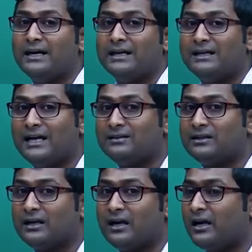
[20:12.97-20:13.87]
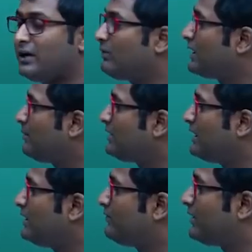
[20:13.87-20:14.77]
Lanthanide, what I'm
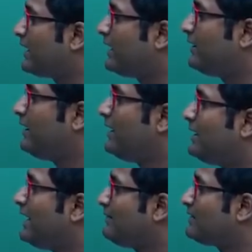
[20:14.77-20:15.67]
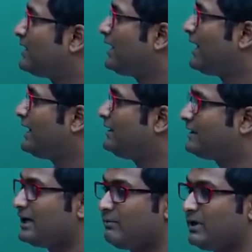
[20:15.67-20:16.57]
telling friend, lanthanide,
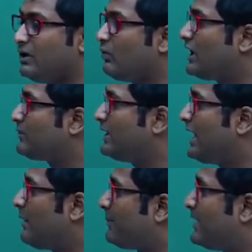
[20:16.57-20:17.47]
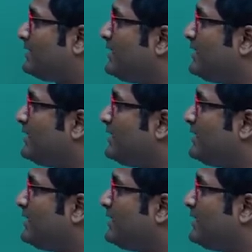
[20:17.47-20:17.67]
tell me what will happen.